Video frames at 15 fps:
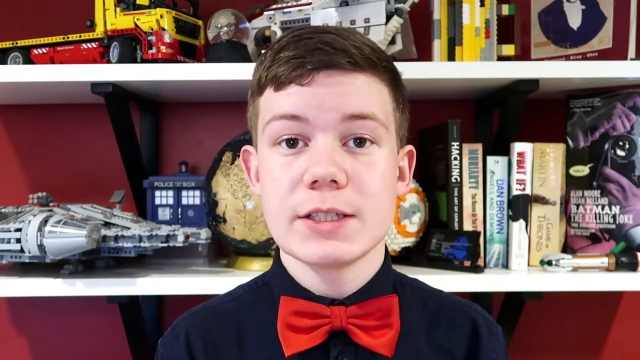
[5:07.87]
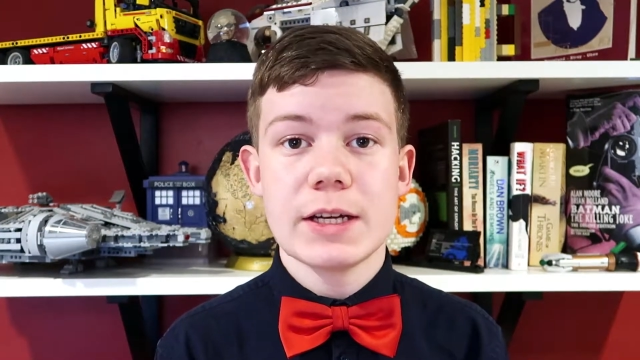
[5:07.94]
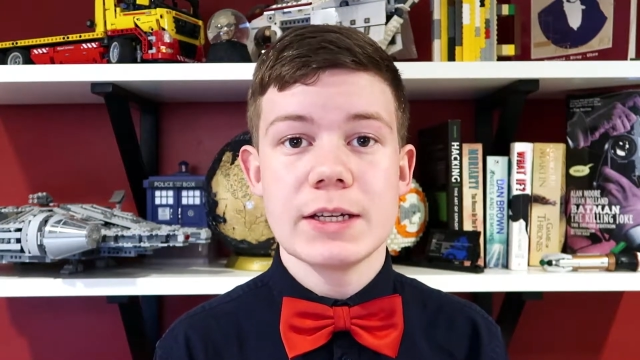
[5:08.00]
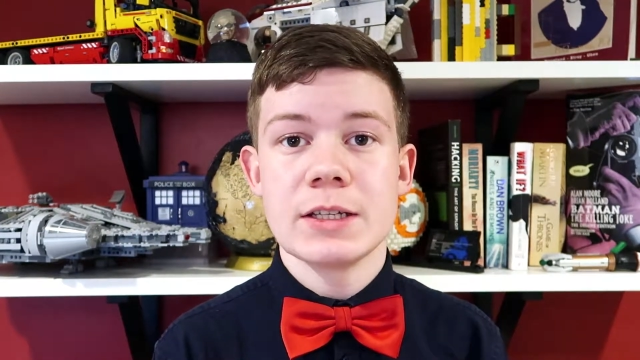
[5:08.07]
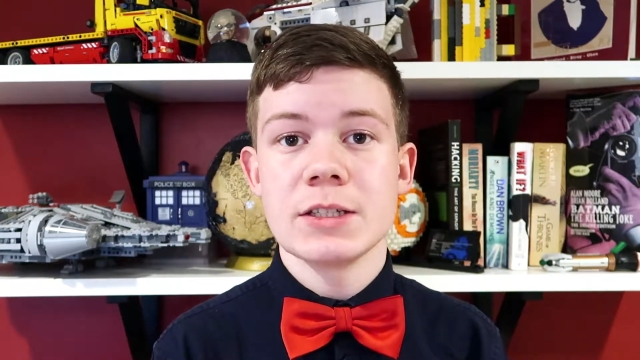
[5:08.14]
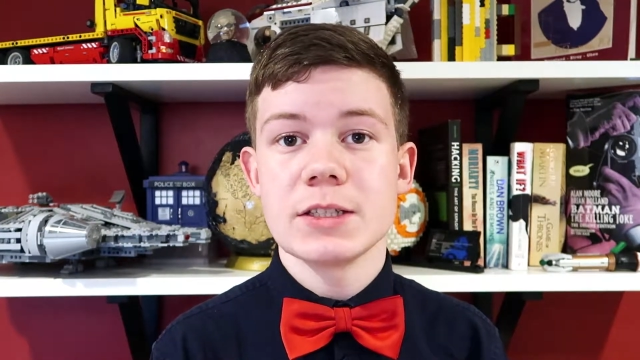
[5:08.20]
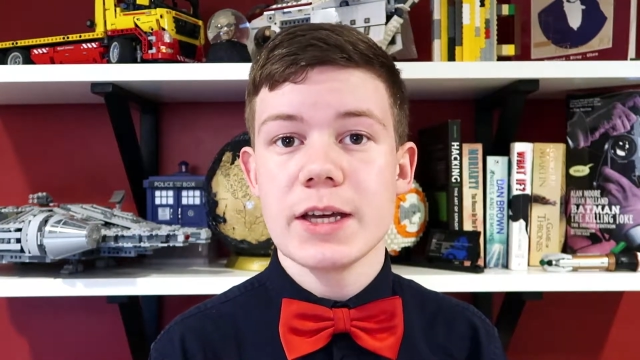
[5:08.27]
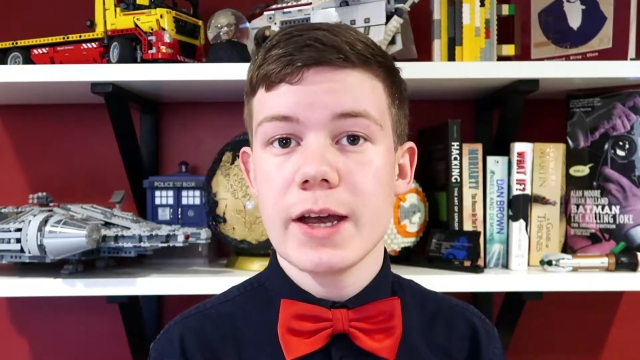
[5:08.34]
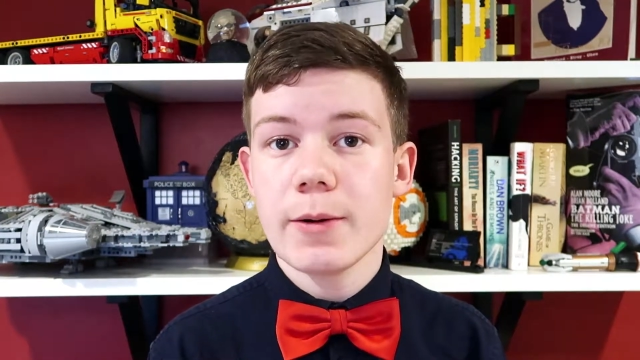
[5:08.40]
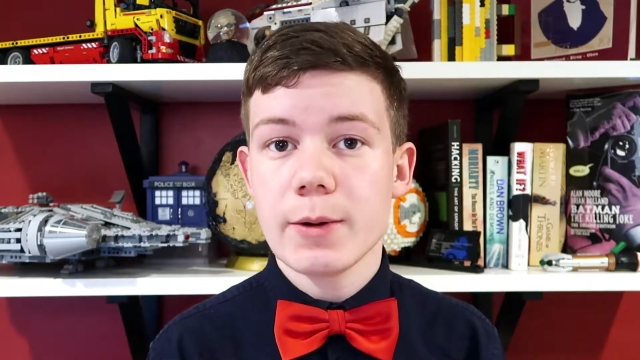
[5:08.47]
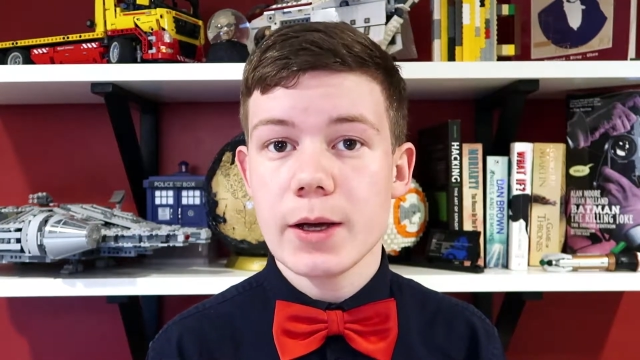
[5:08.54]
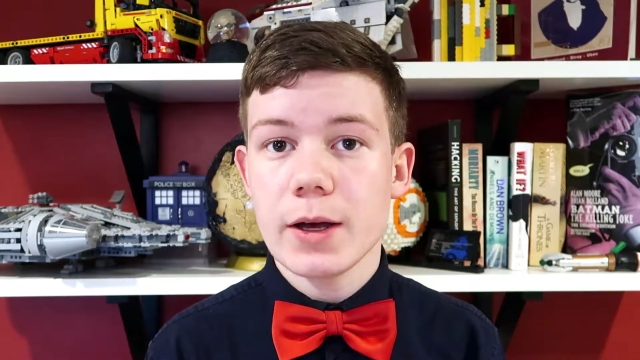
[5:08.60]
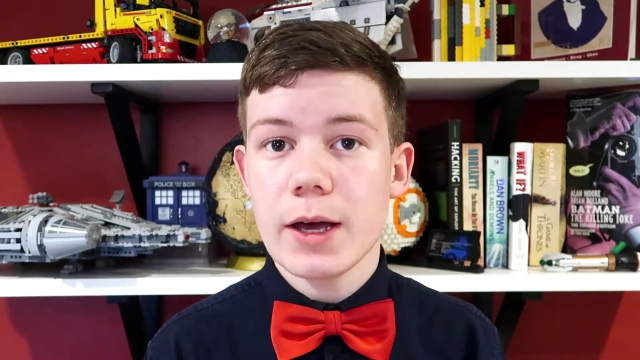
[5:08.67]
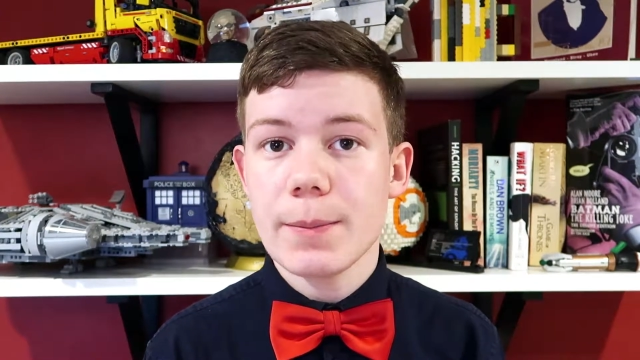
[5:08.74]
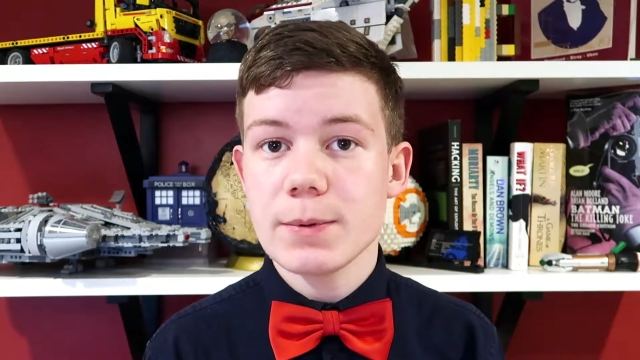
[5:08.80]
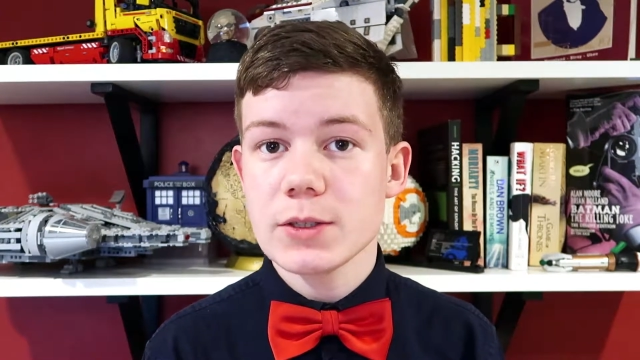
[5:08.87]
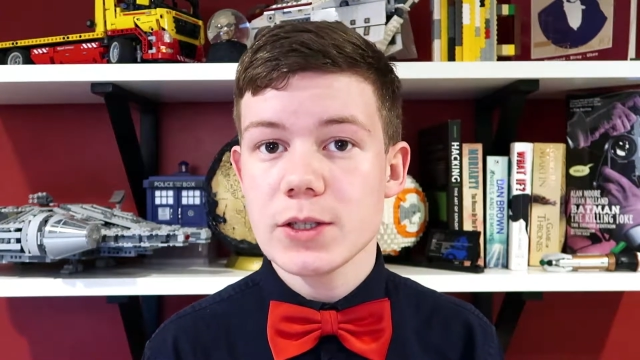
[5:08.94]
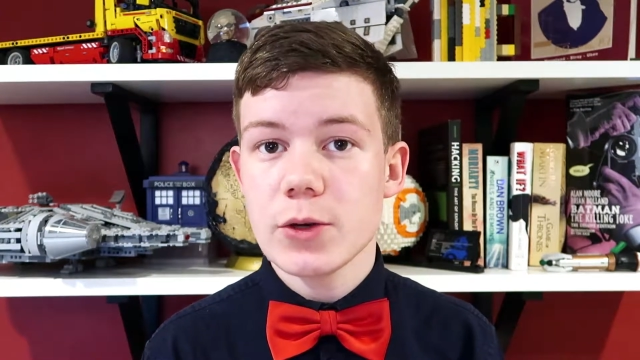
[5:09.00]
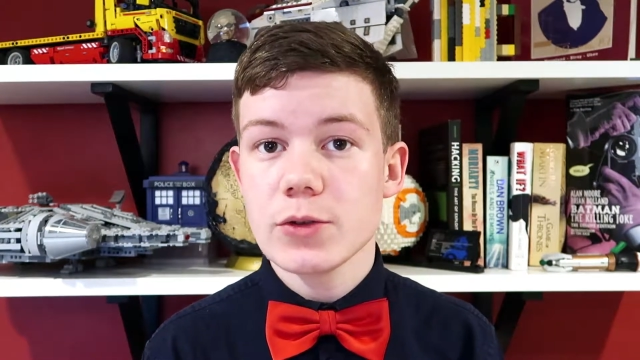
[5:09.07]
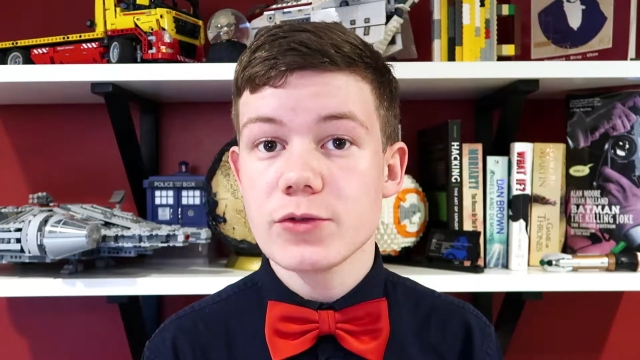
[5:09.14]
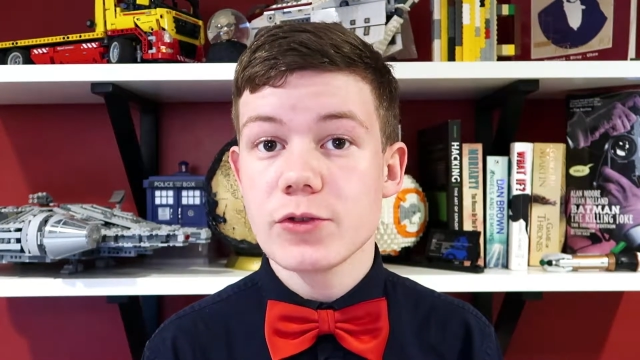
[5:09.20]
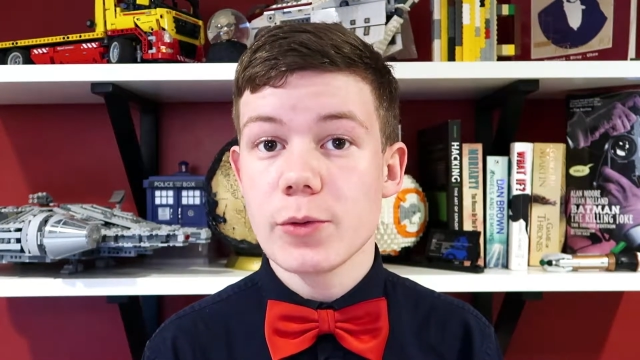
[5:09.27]
Tennant-era
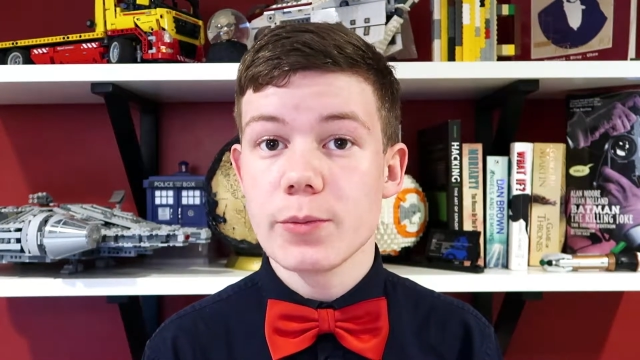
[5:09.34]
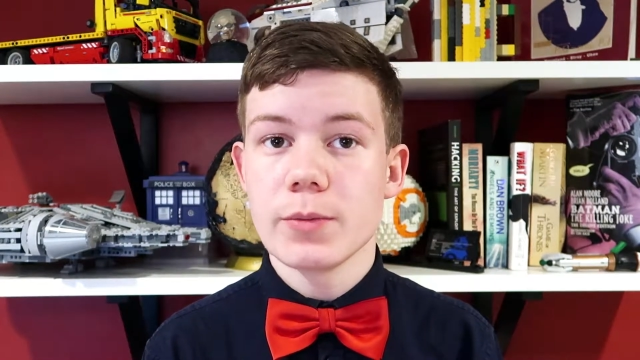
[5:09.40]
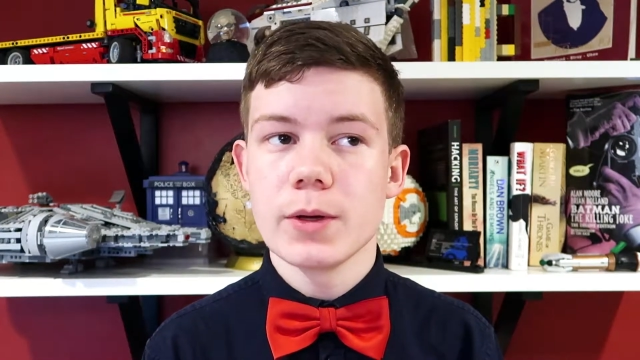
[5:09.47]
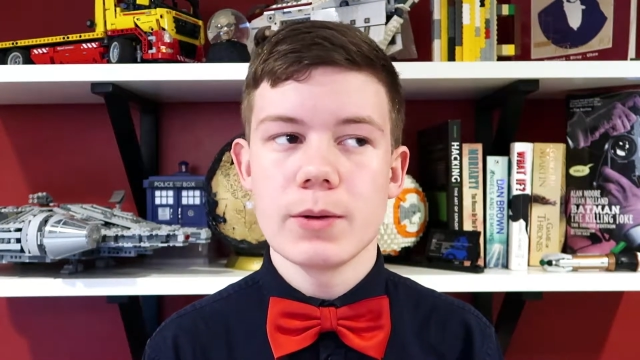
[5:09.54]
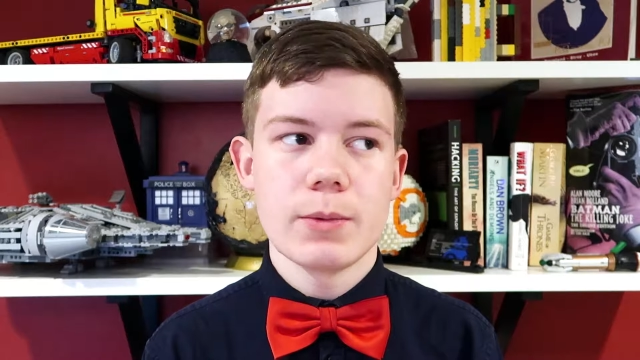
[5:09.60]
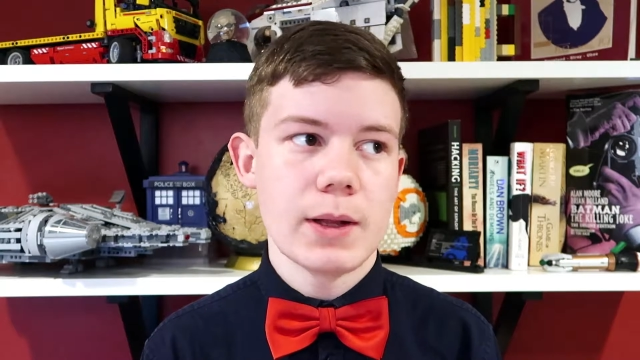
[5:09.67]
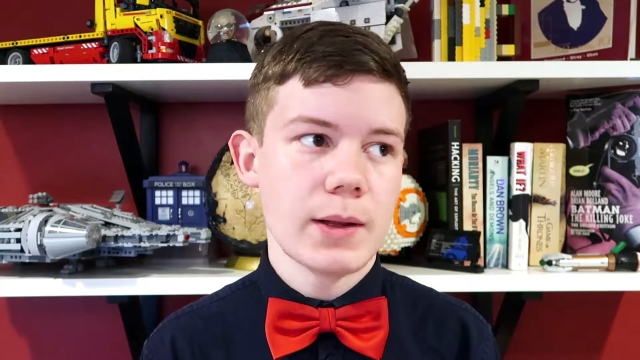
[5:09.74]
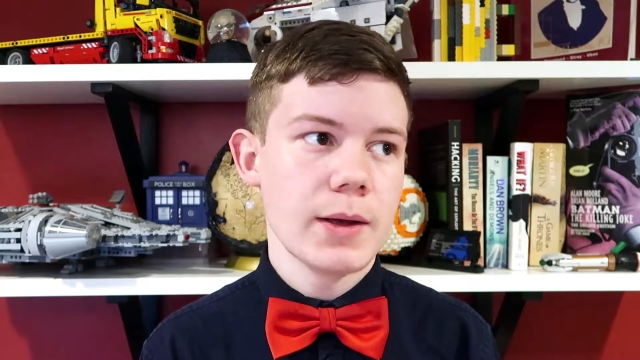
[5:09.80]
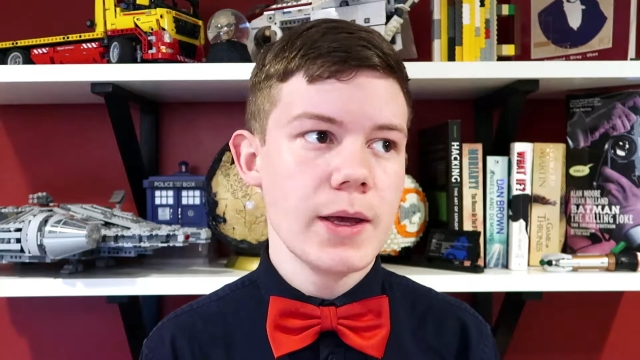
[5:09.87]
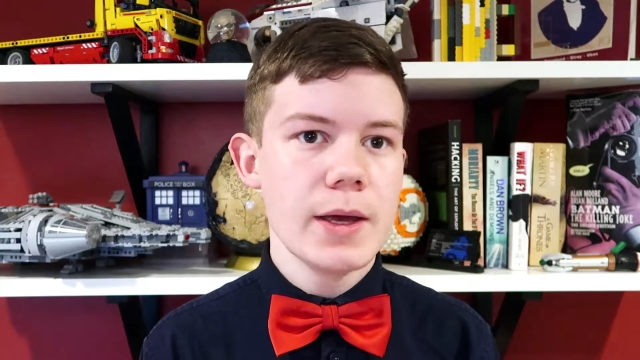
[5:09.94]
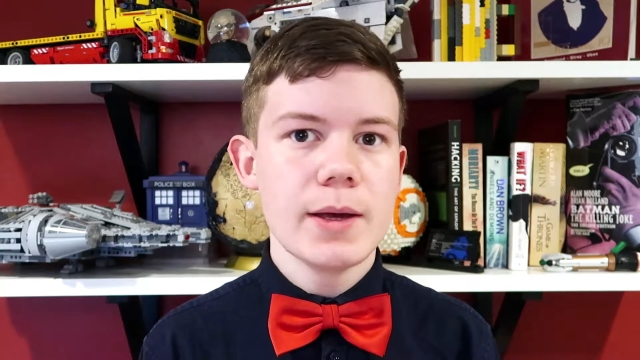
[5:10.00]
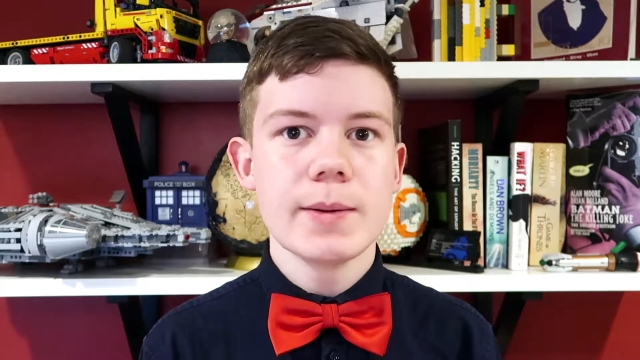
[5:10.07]
episodes from, well,